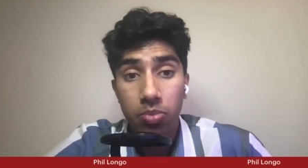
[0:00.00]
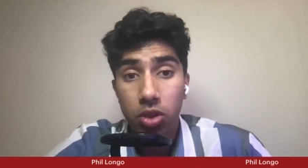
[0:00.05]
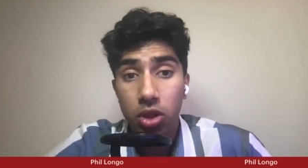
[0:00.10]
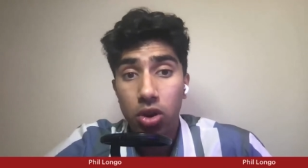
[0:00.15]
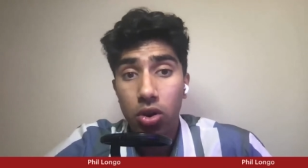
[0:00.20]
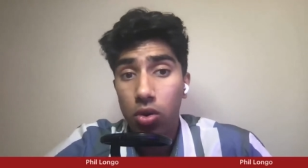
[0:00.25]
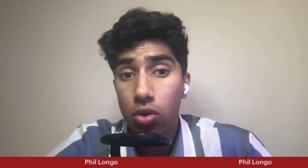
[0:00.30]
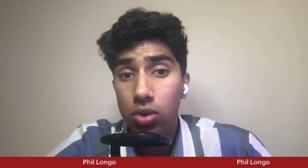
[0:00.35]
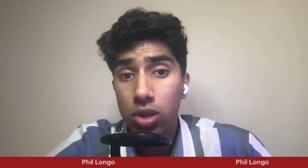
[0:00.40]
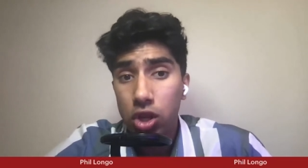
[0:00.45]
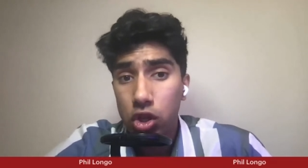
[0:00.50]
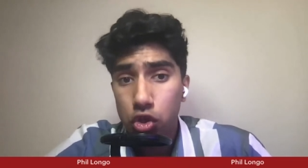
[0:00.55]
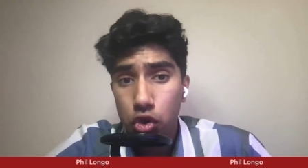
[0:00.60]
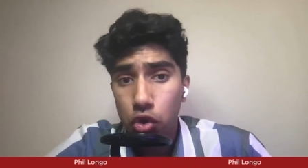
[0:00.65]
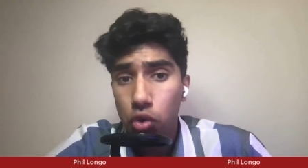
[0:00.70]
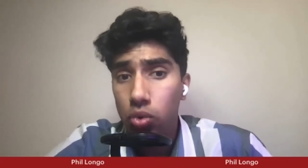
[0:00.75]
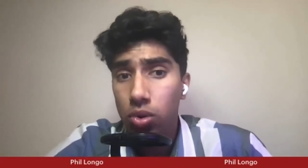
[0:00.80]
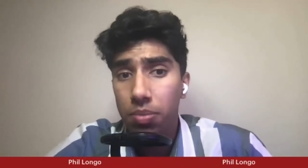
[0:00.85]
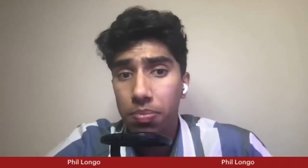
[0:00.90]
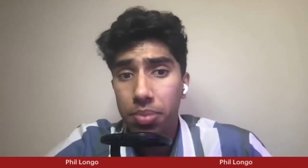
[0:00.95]
Only
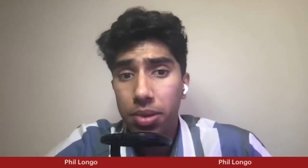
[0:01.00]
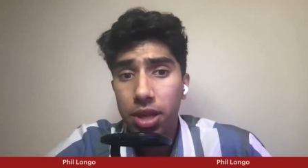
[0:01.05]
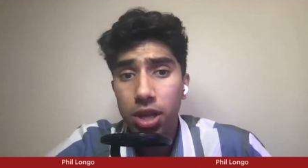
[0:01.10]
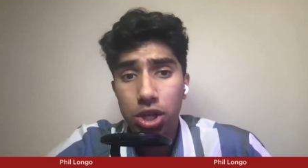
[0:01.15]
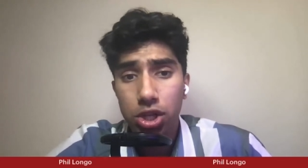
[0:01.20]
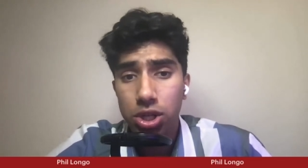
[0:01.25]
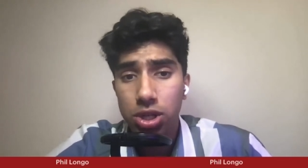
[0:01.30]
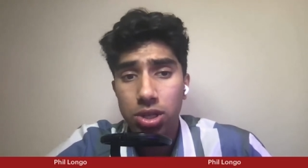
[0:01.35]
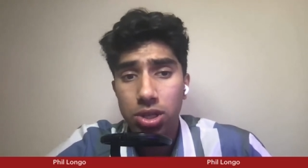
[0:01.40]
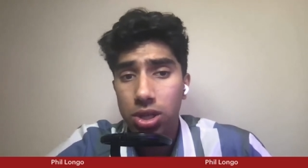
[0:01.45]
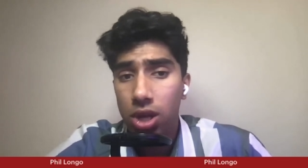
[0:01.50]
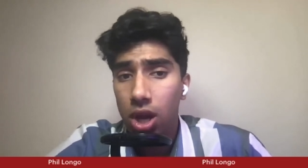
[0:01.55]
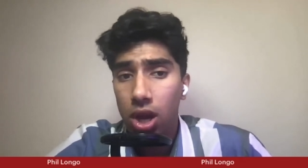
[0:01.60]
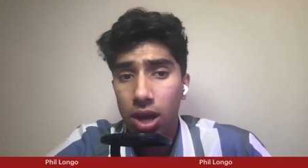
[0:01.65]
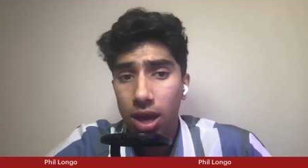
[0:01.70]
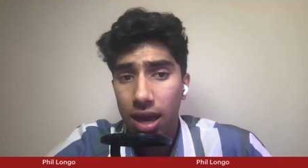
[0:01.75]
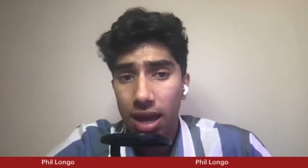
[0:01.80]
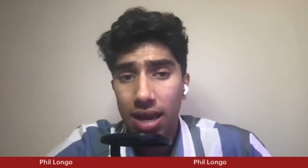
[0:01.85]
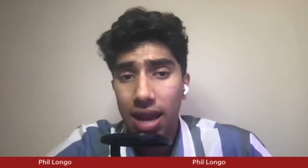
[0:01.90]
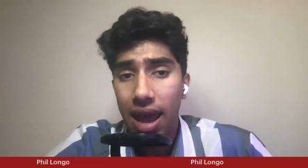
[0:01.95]
2 completions
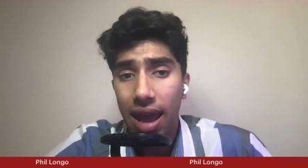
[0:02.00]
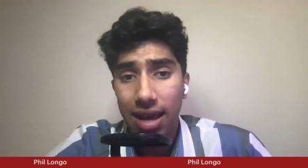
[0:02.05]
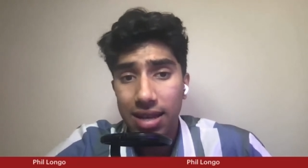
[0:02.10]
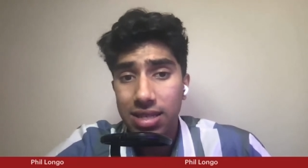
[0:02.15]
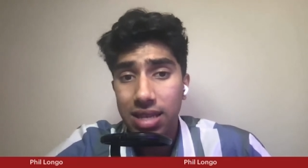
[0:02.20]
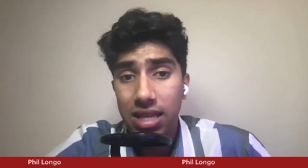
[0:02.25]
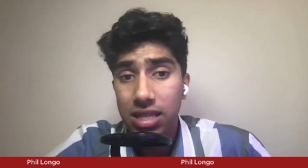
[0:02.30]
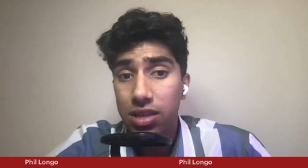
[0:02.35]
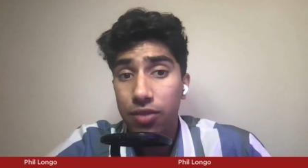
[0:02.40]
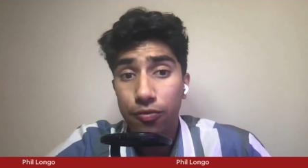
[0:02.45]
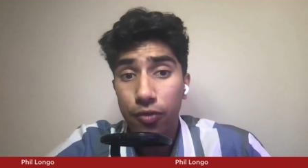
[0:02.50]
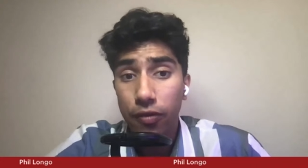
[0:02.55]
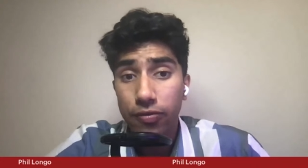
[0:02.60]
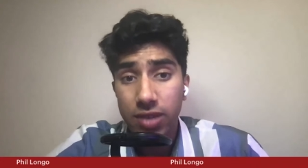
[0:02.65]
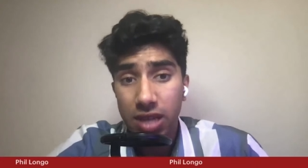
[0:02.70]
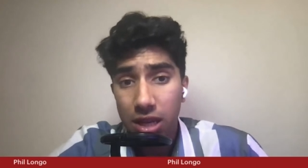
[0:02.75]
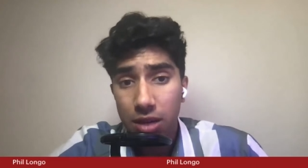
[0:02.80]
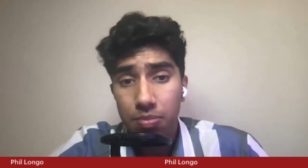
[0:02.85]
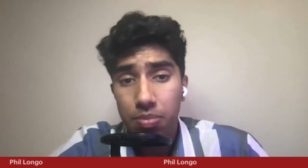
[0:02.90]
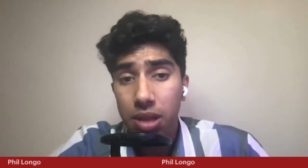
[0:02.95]
in excess of
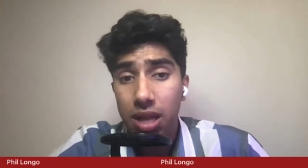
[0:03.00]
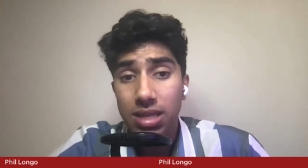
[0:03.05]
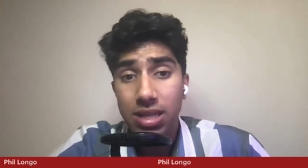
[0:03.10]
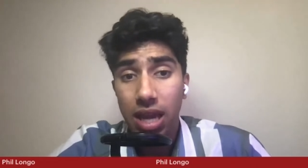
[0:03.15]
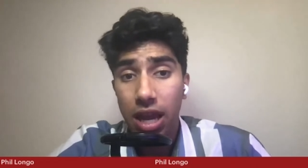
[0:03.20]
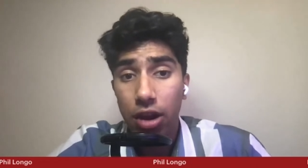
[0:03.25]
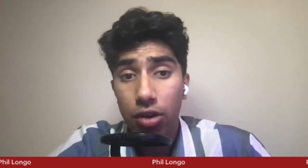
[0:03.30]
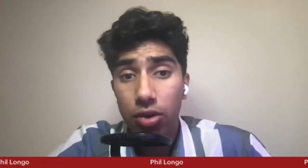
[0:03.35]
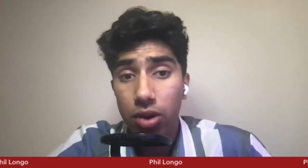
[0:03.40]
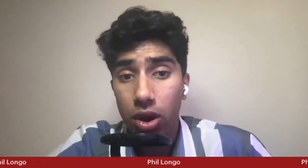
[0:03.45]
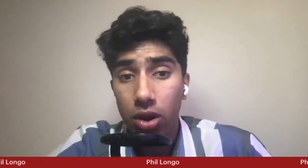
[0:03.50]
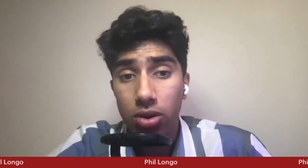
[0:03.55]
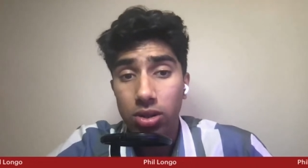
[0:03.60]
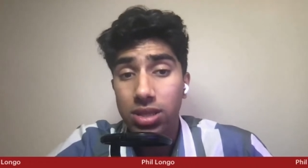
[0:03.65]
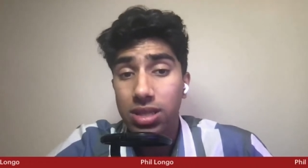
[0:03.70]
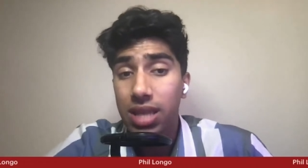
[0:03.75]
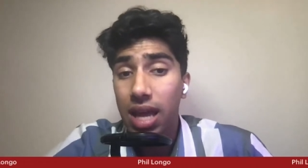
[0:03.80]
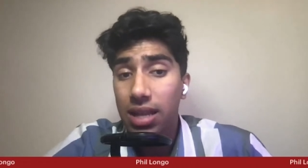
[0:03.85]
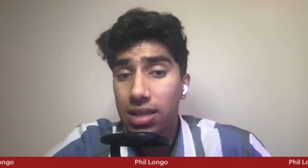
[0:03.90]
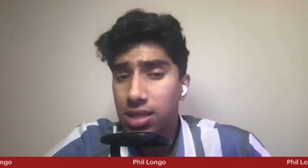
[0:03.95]
15 plus air
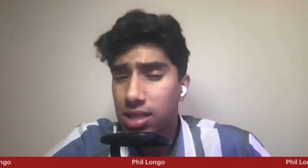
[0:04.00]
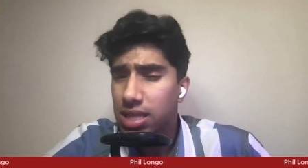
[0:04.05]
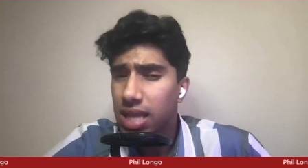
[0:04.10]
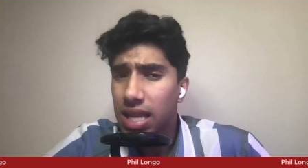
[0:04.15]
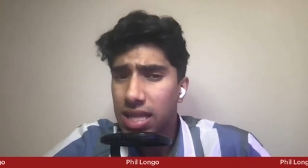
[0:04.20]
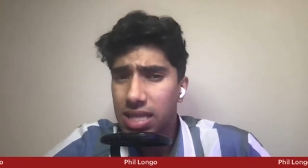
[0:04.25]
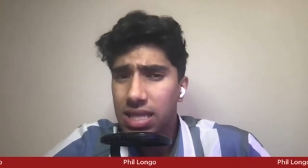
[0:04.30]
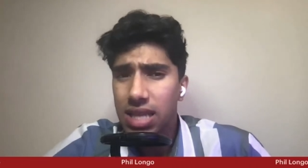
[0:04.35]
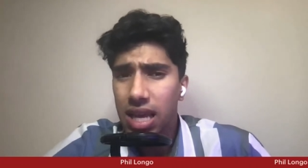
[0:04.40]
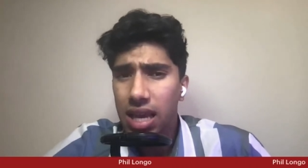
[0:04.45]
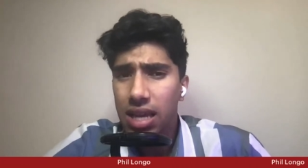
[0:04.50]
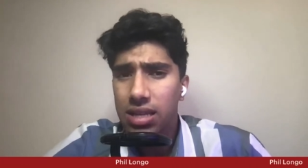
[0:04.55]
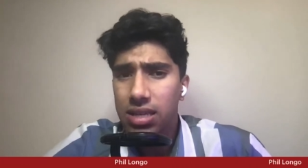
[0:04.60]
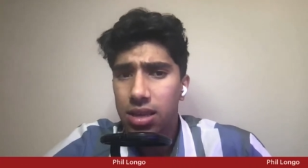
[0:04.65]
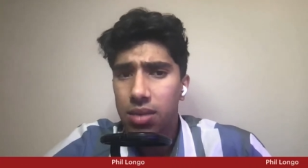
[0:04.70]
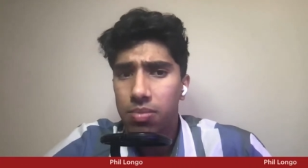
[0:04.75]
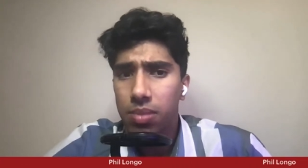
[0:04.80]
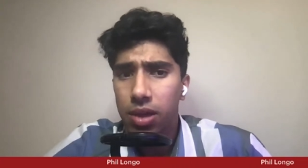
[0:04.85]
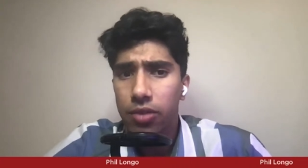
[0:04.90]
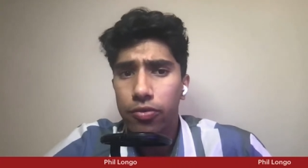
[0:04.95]
yards. That's saying
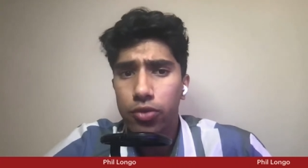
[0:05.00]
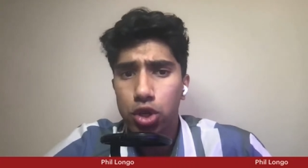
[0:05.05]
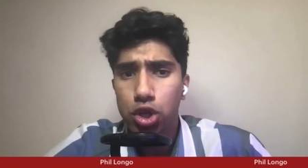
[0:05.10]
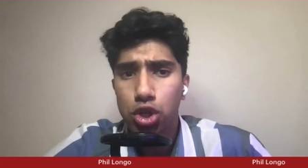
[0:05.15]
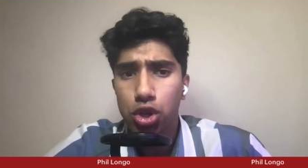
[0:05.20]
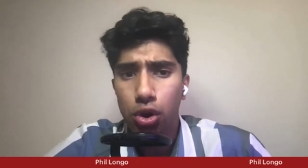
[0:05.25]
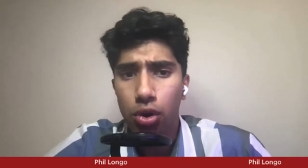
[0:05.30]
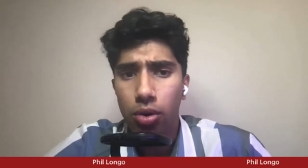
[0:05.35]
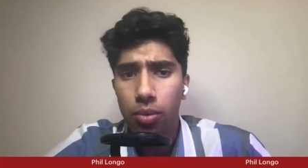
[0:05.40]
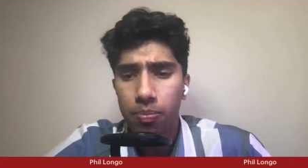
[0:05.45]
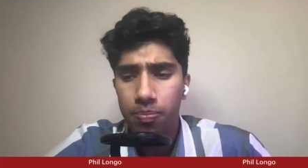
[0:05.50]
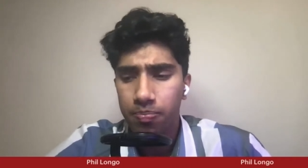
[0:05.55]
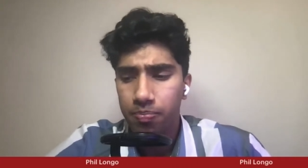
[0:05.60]
something for sure.